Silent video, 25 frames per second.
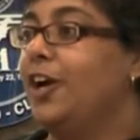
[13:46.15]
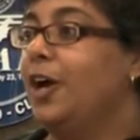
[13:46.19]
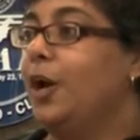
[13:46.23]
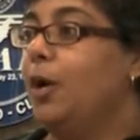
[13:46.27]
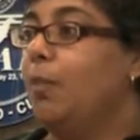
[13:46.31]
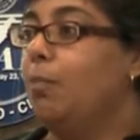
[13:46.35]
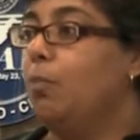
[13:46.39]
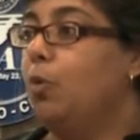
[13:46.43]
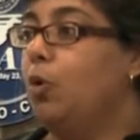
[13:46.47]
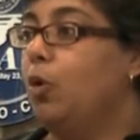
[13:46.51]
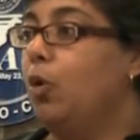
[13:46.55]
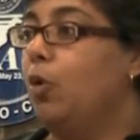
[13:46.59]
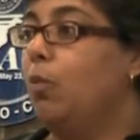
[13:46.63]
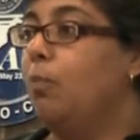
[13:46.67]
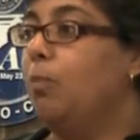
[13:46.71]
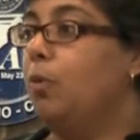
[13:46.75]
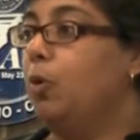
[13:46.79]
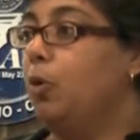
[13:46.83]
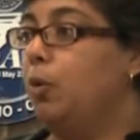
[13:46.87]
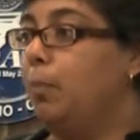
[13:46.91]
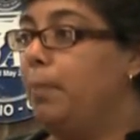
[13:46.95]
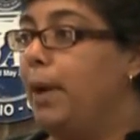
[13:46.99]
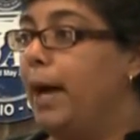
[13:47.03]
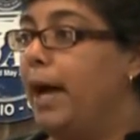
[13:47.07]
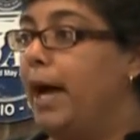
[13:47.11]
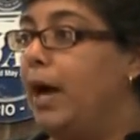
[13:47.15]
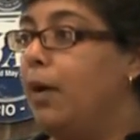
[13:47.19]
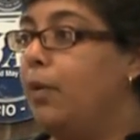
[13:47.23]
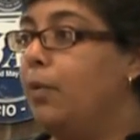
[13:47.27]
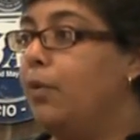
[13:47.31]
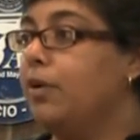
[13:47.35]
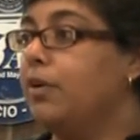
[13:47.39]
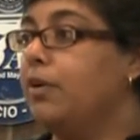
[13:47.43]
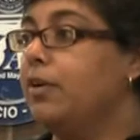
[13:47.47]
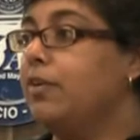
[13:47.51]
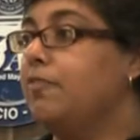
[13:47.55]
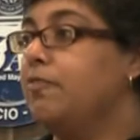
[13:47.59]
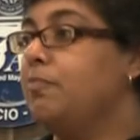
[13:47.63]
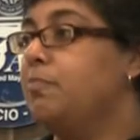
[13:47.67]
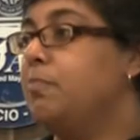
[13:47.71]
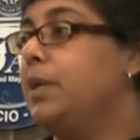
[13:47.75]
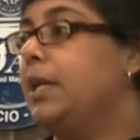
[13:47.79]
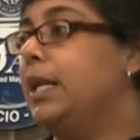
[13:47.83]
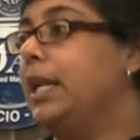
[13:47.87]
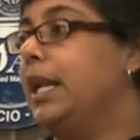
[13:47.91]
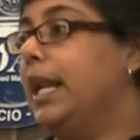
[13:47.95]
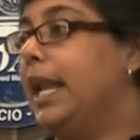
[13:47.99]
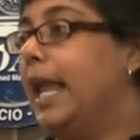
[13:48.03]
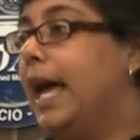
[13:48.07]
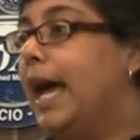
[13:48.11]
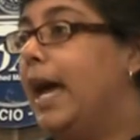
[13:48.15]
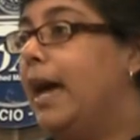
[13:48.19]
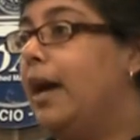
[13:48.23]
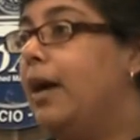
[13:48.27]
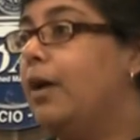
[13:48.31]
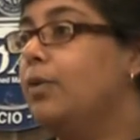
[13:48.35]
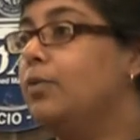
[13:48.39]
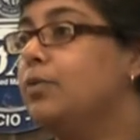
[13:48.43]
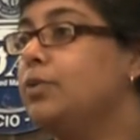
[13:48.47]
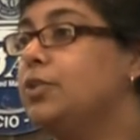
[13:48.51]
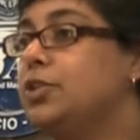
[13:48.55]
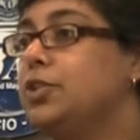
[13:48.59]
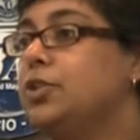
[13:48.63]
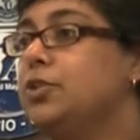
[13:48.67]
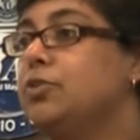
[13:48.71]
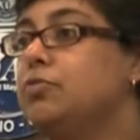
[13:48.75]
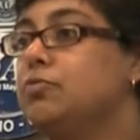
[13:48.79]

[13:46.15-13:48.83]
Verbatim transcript: more and more power and have been allowed to